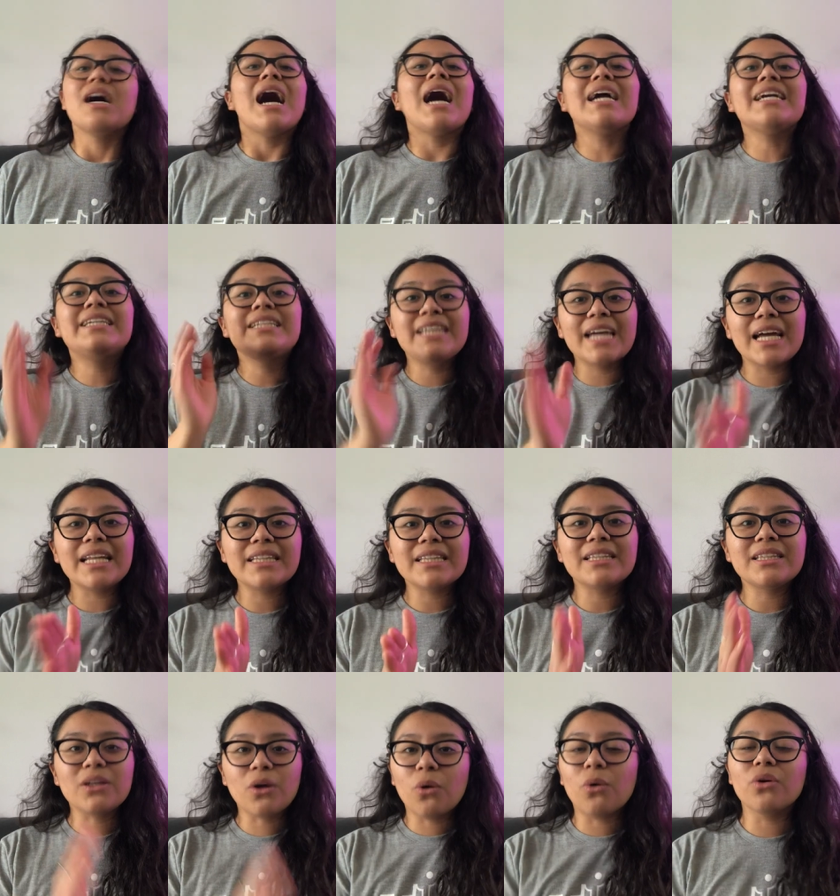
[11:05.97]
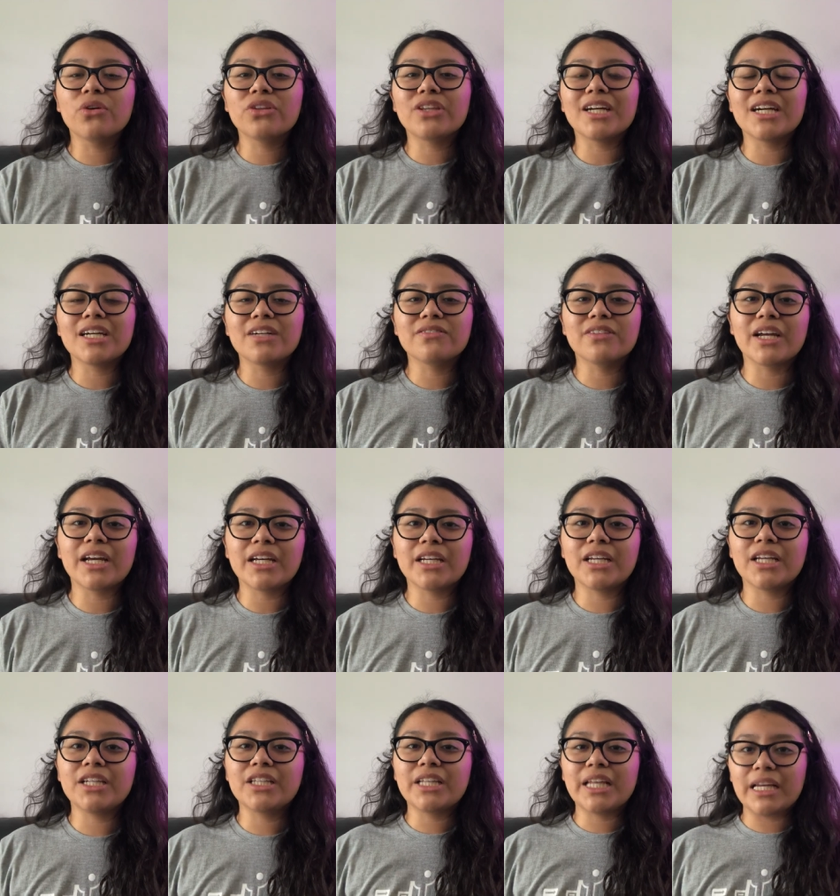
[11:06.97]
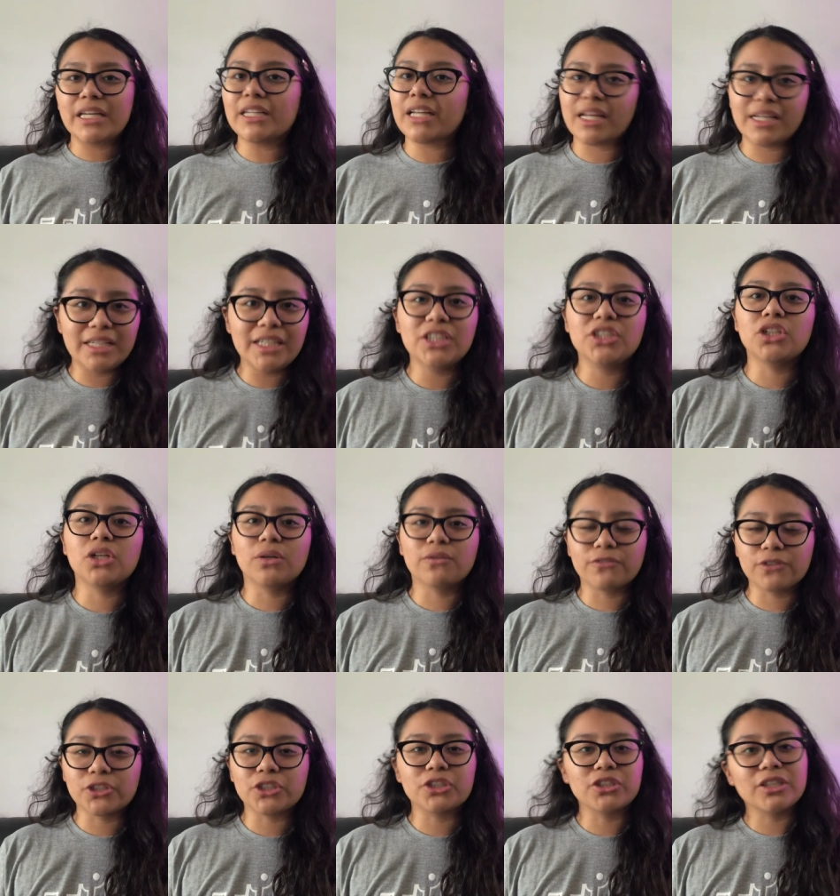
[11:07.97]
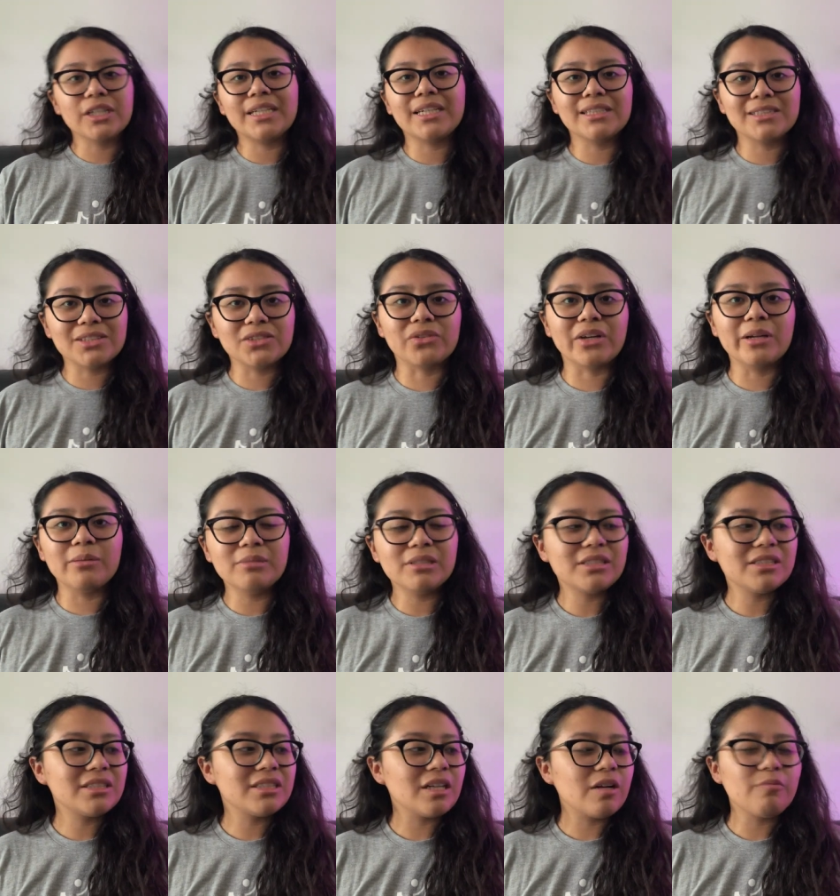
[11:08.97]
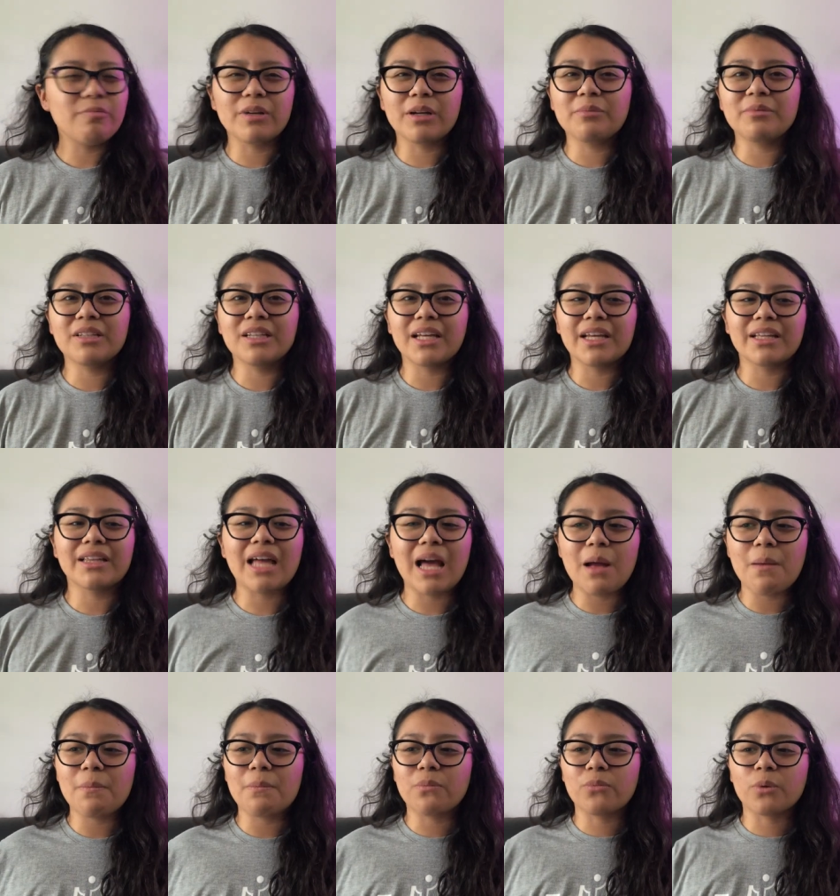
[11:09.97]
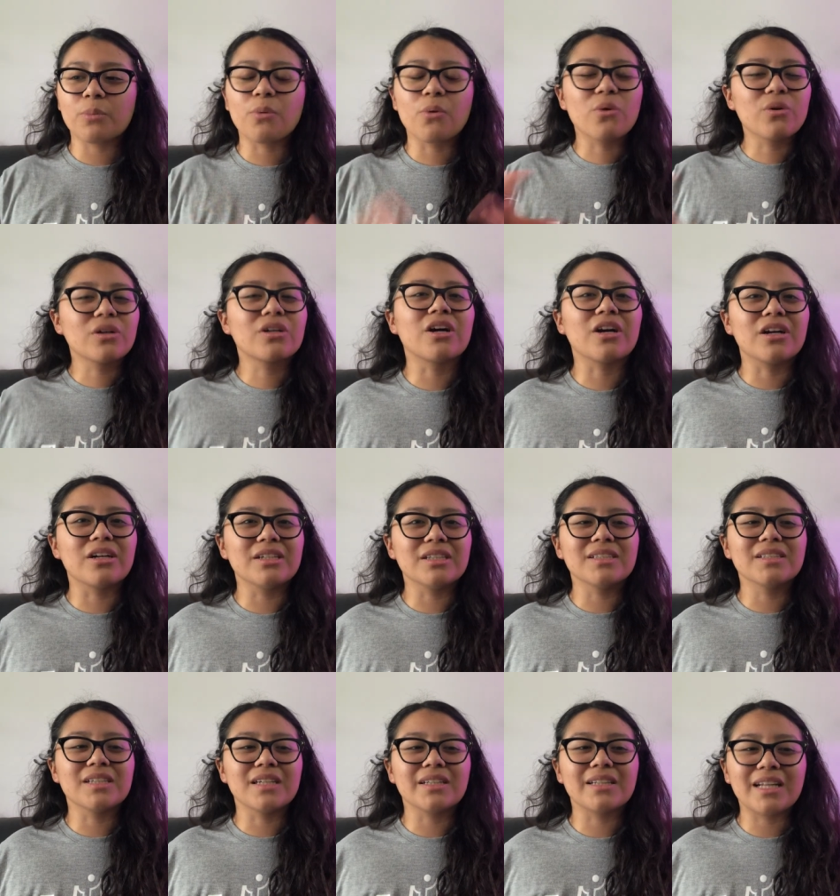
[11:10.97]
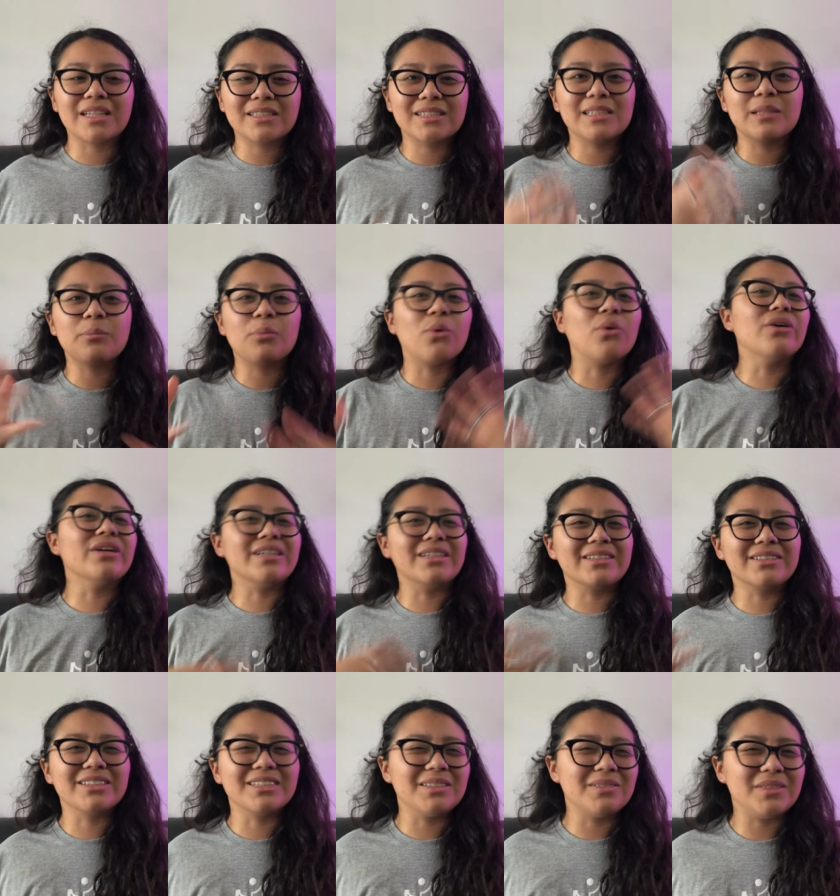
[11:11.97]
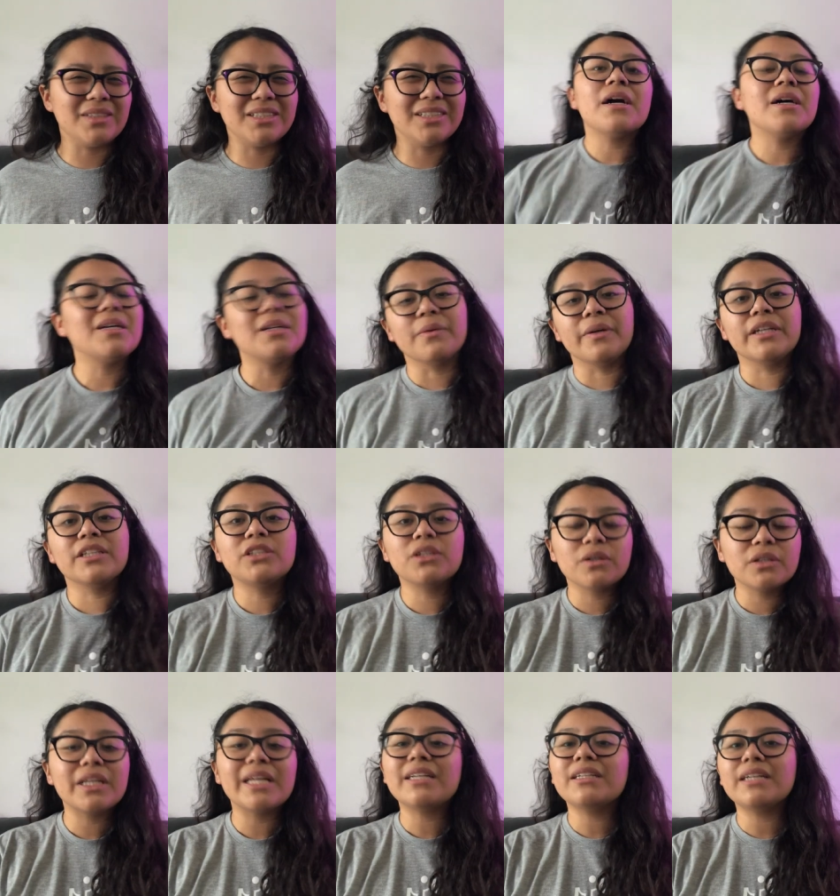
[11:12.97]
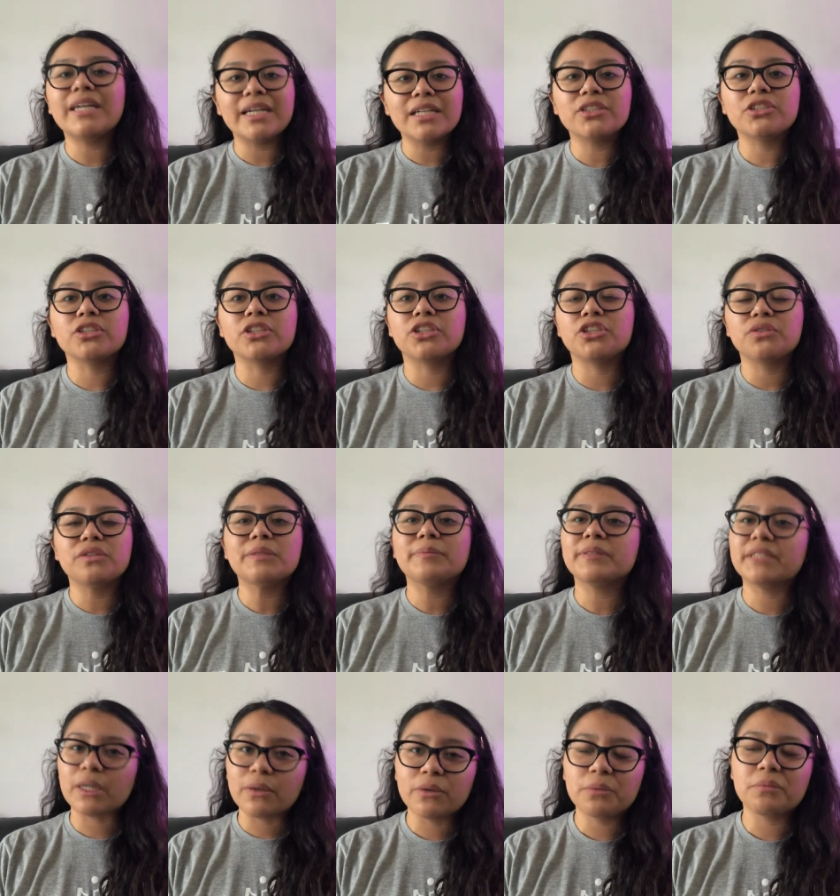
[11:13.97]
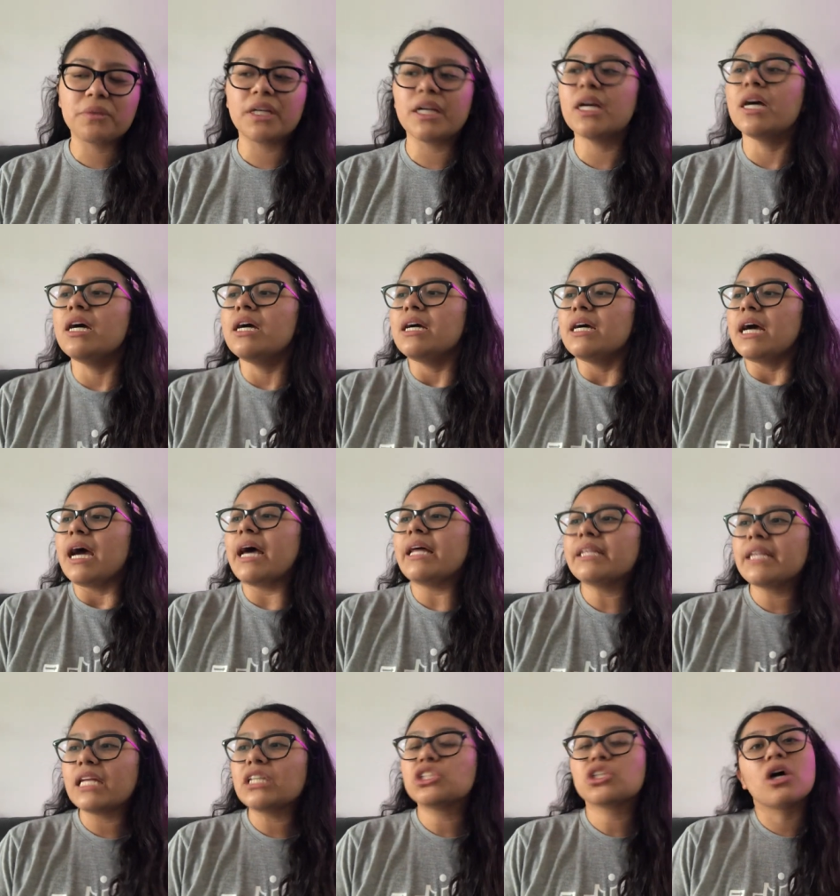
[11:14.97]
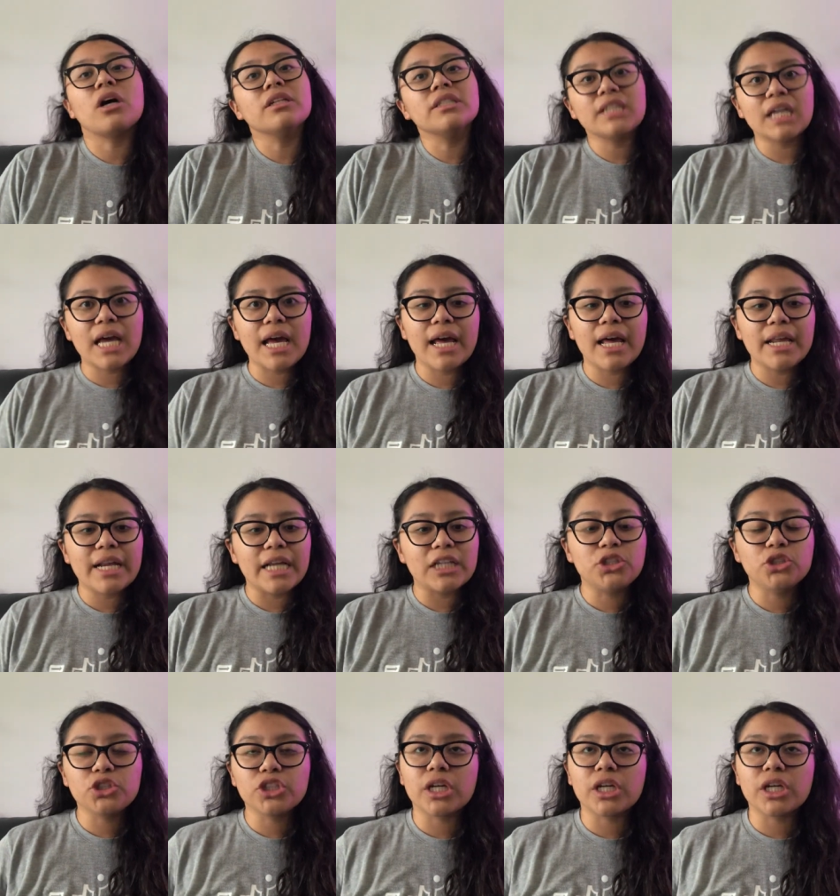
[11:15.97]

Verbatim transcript: I get the whole thing of like, they, they need to know for sure that he has his rabies and stuff, but I mean like that report card is like, that's the point, you know what I mean? Anyway, so they didn't answer and she was upset with me and then she called again and she was